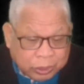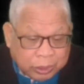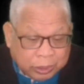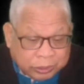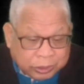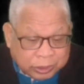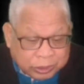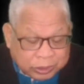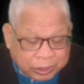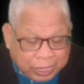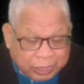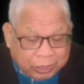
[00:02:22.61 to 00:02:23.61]
So
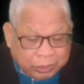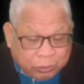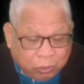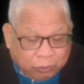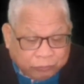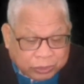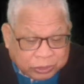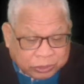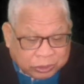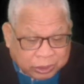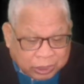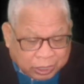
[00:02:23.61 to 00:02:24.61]
since then, the
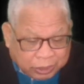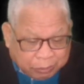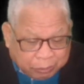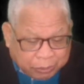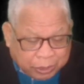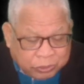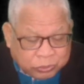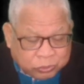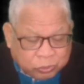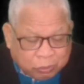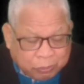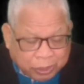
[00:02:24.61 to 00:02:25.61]
door of Ijtihad,
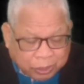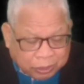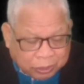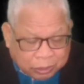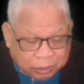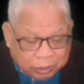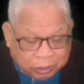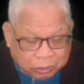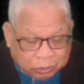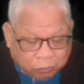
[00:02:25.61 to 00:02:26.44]
brainstorming